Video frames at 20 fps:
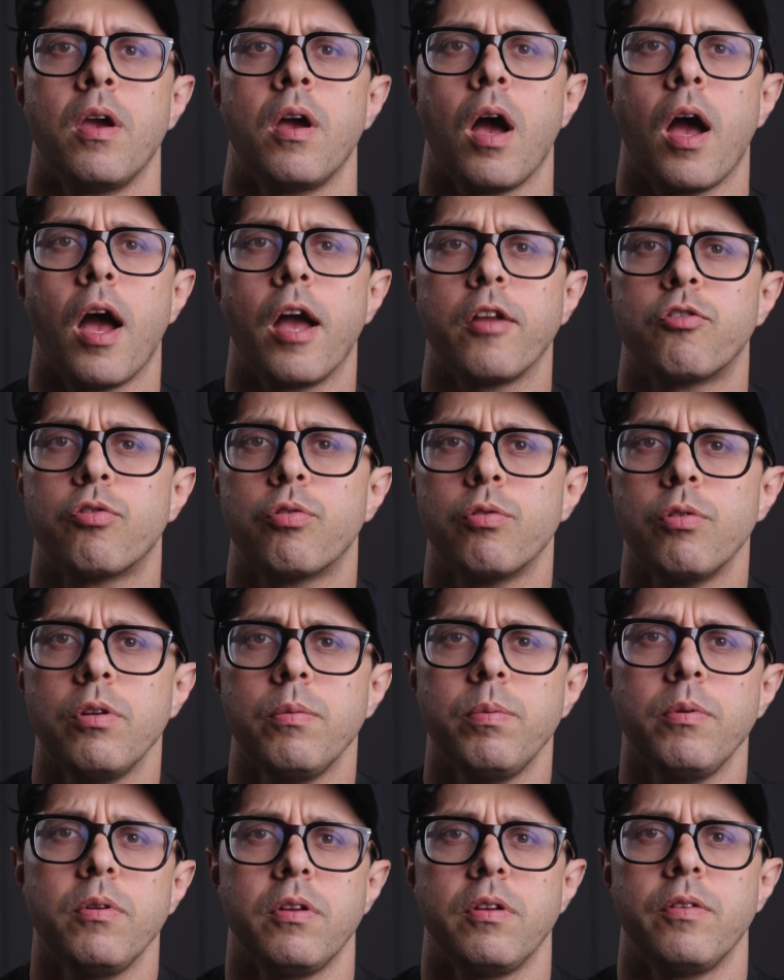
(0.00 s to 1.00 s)
I truly
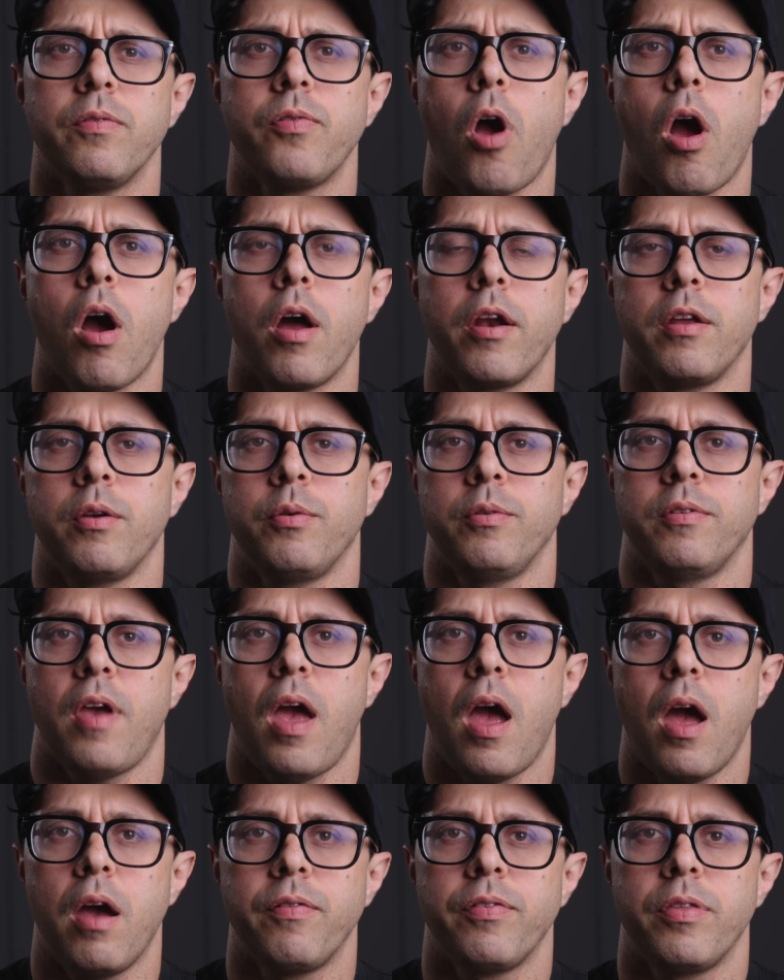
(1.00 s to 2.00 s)
believe audio is
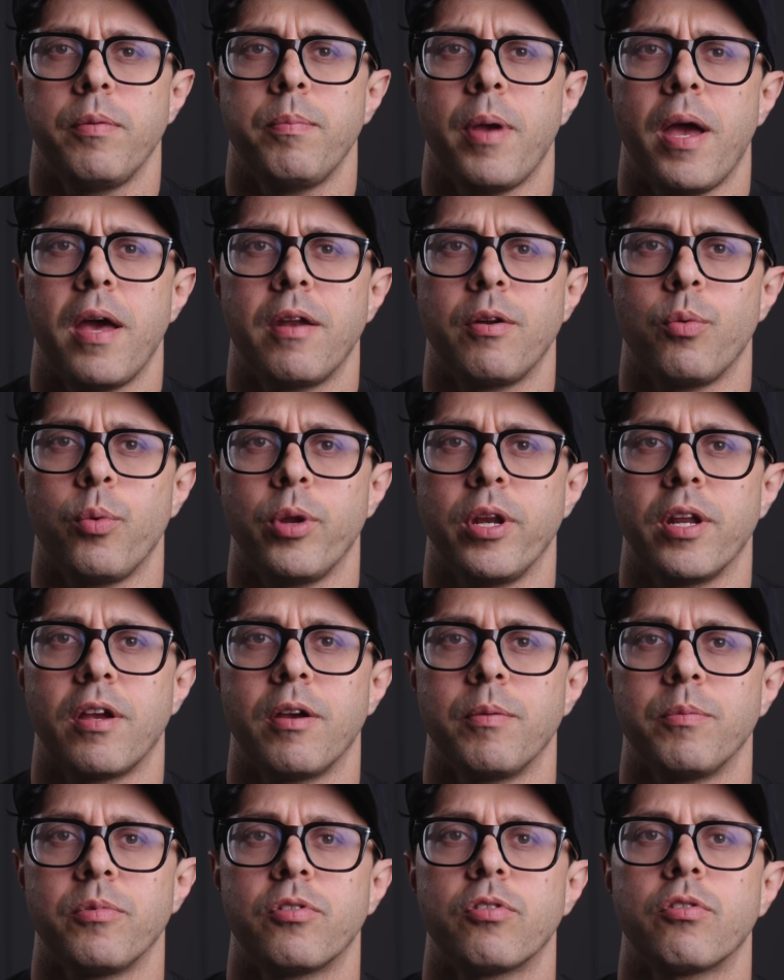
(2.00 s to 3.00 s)
half the battle when it
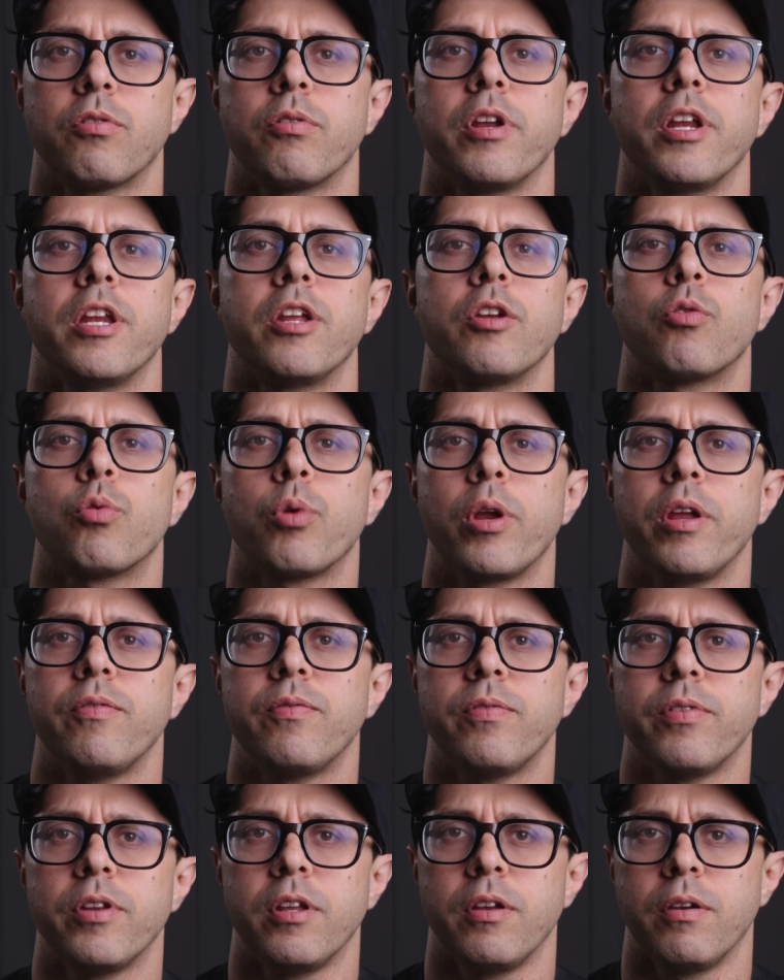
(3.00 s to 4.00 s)
comes to creating great
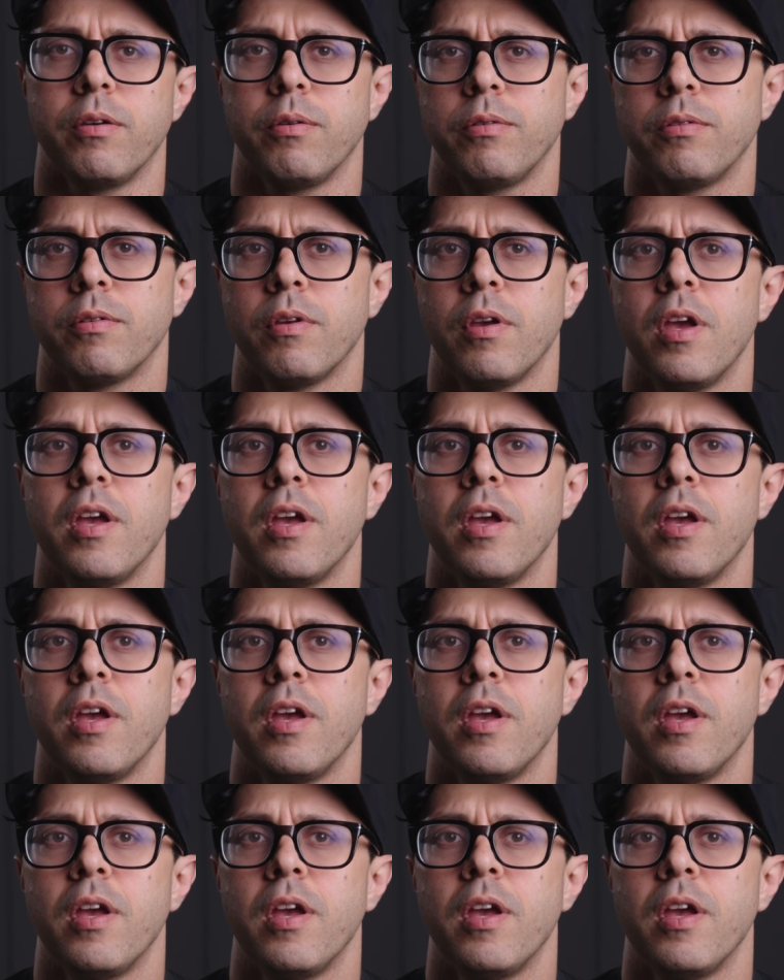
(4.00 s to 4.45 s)
videos.